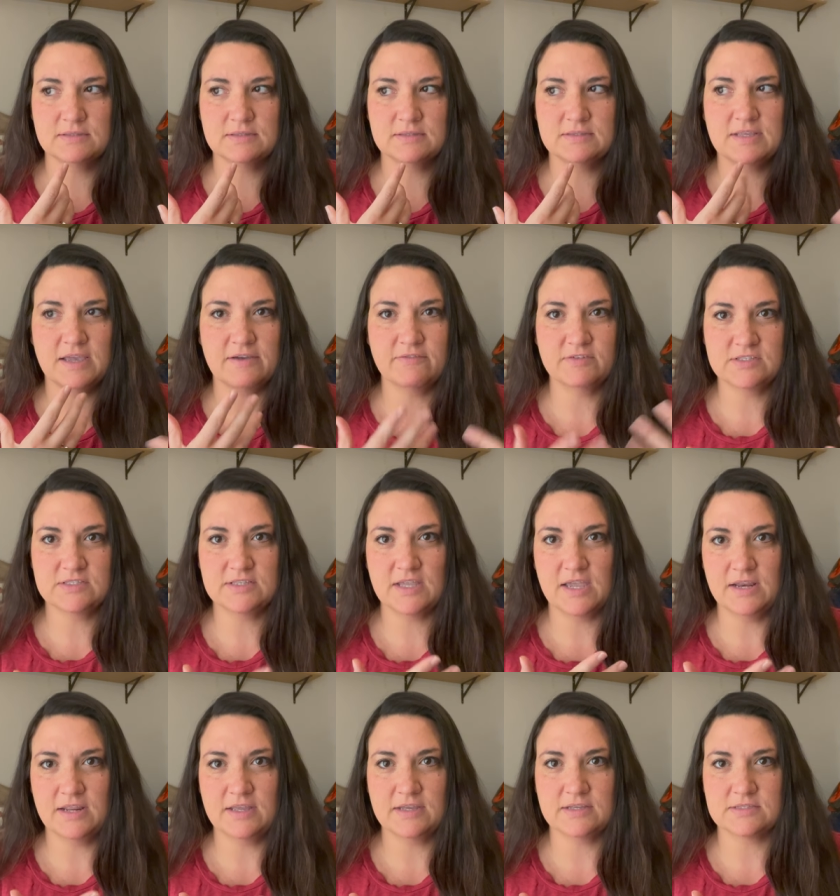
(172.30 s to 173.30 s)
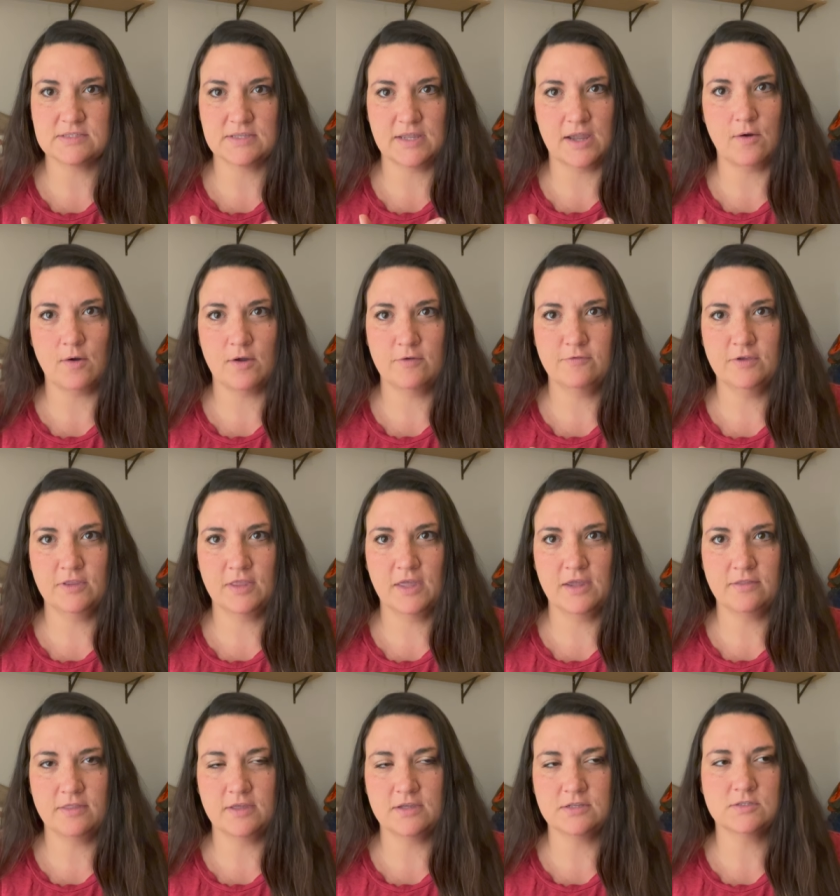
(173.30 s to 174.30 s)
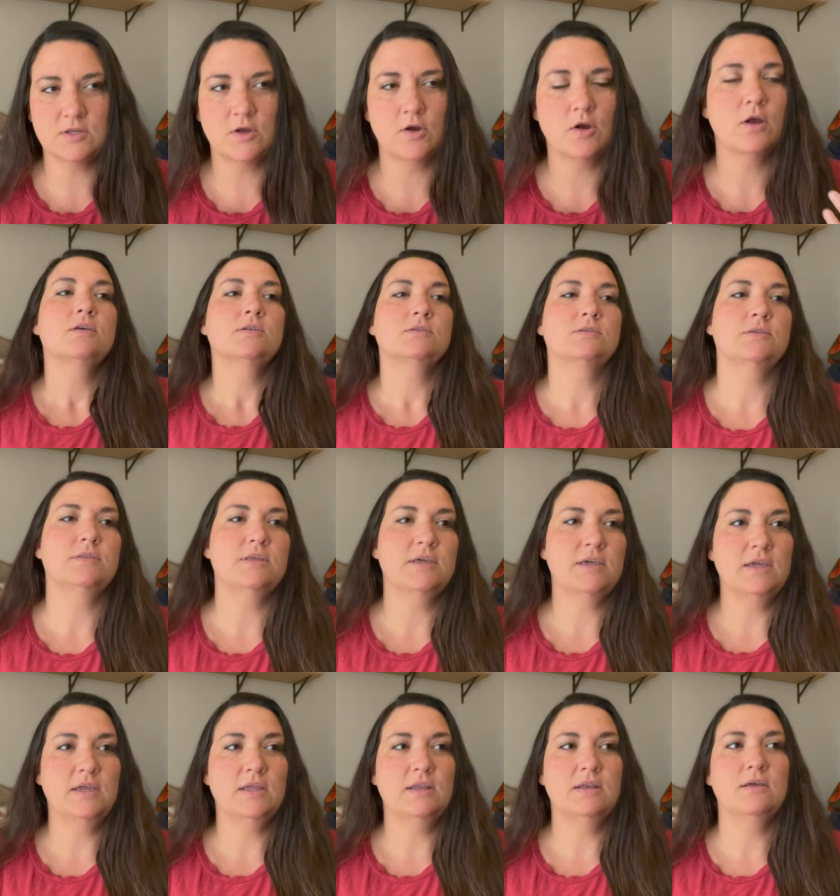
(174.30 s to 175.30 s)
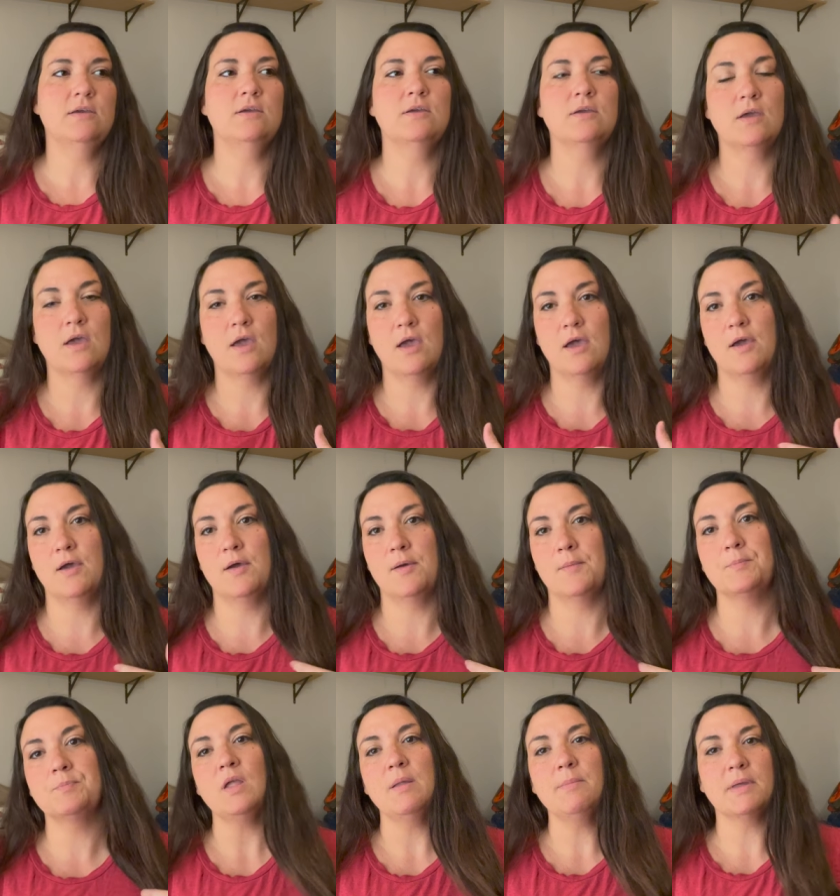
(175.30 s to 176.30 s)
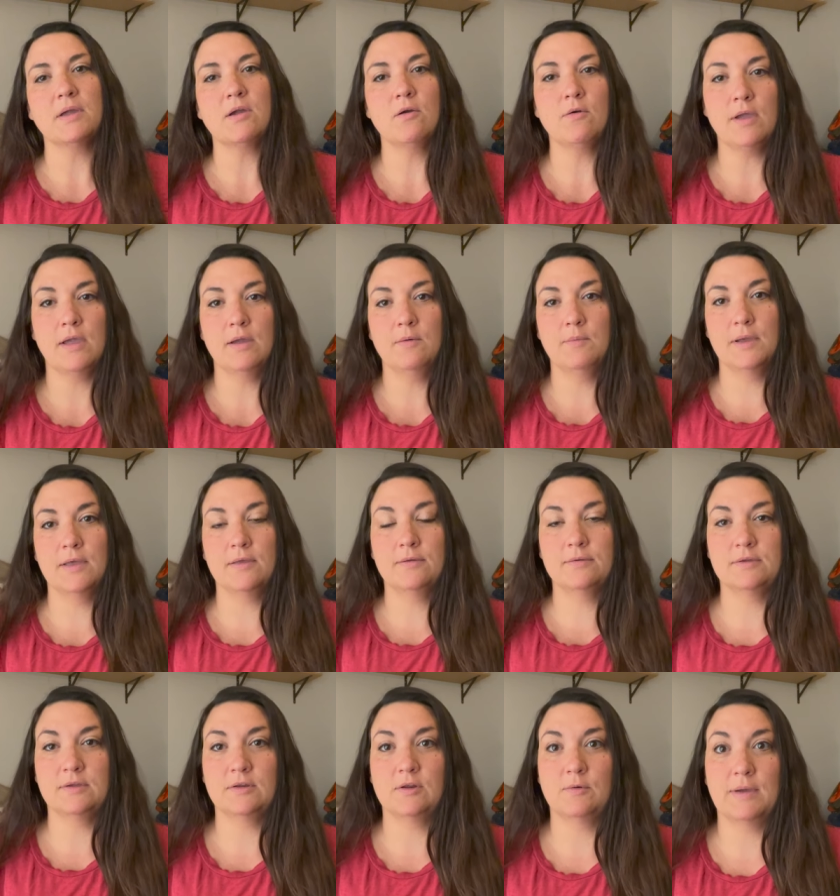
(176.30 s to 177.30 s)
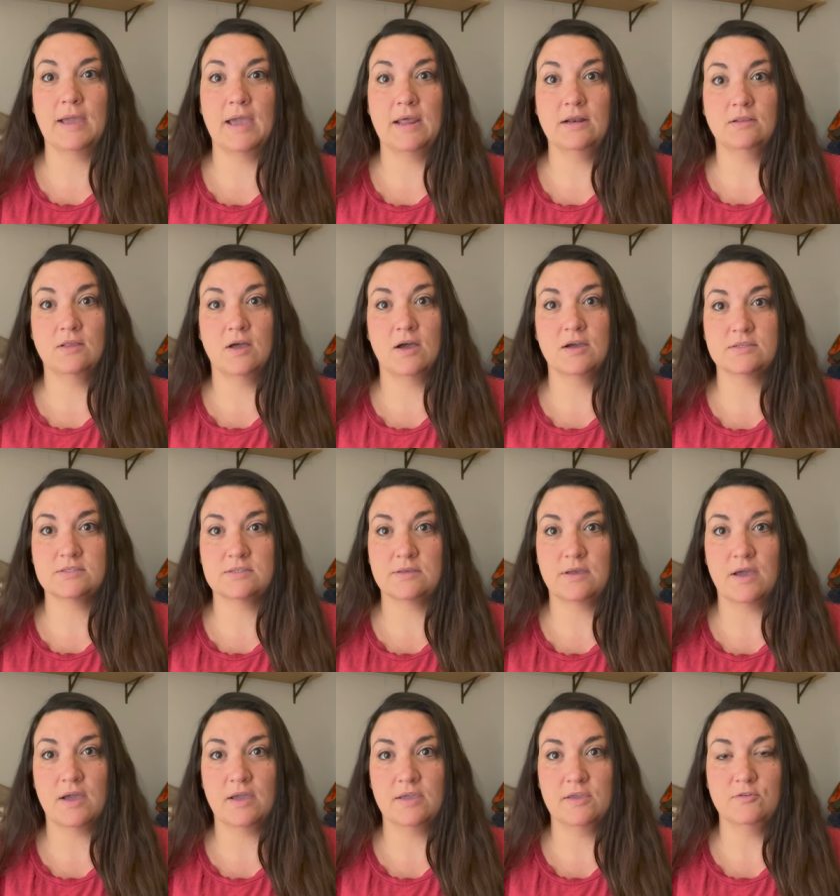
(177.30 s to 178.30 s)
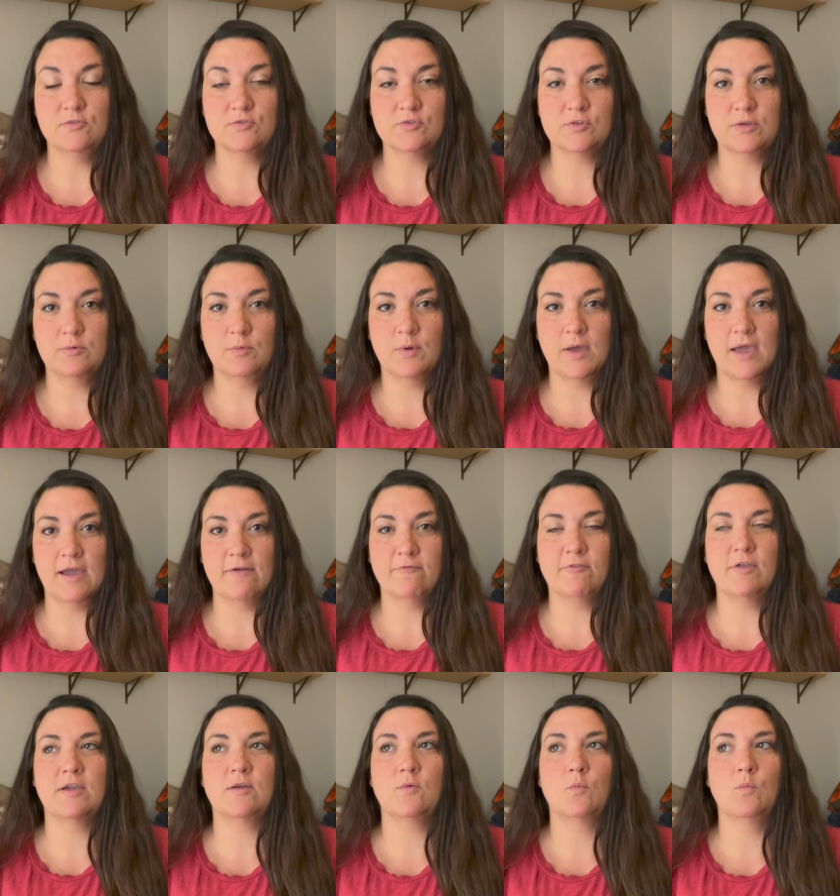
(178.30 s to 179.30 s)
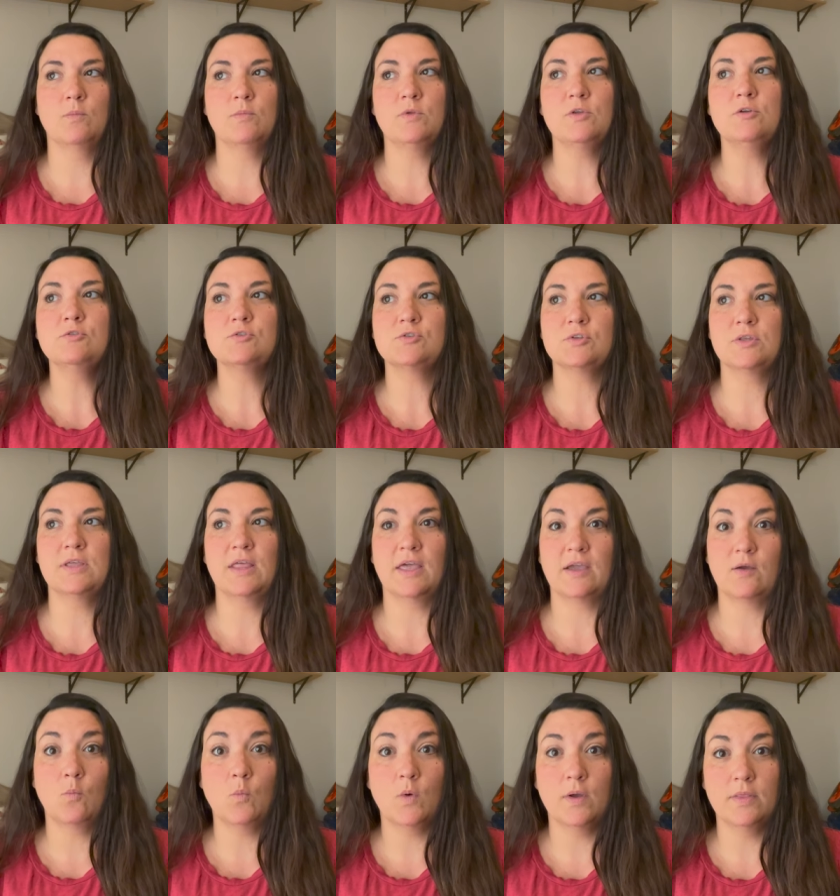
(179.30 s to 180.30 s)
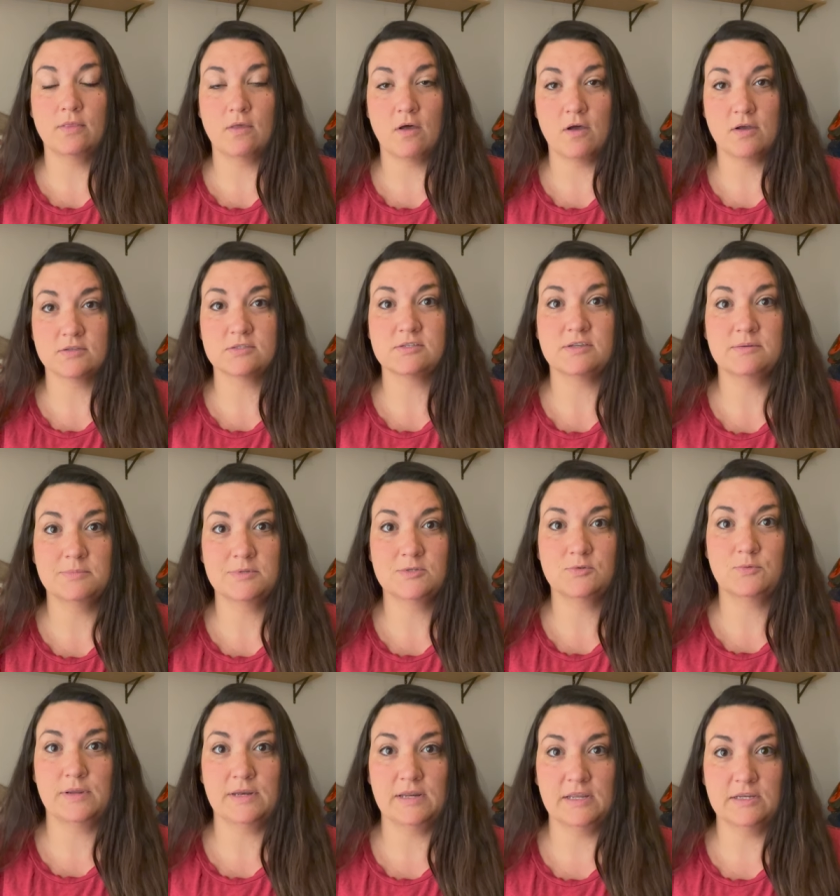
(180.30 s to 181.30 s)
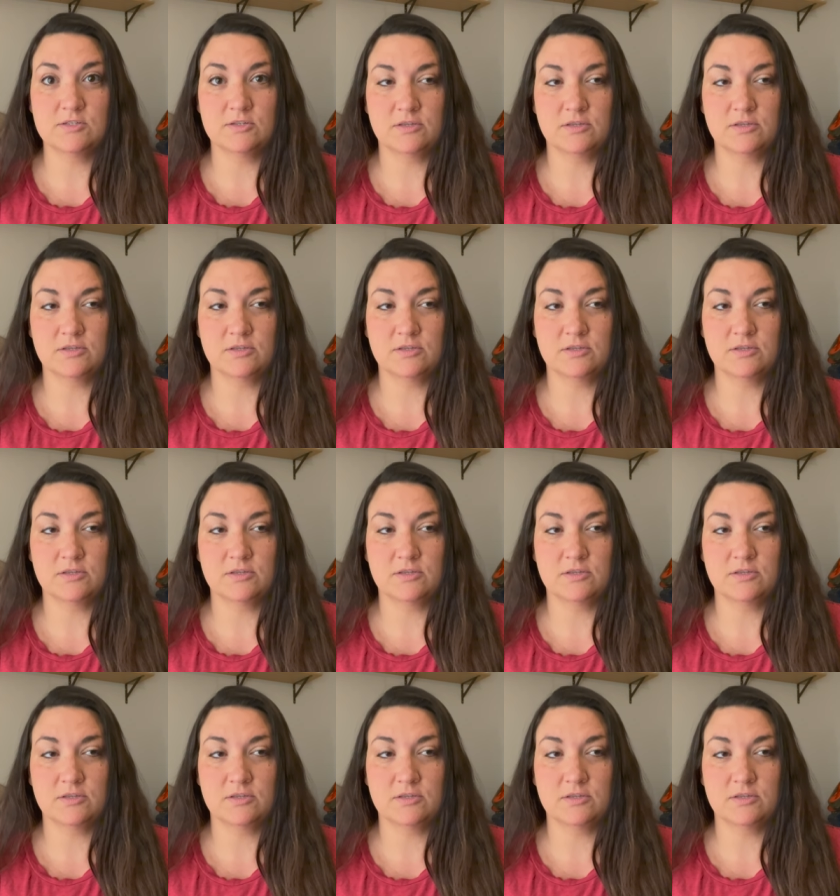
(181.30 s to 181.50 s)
devastating as now I feel like things are. So then um, I'm like, okay, well, you know, we had a loss. I usually will have like, usually like one loss in between each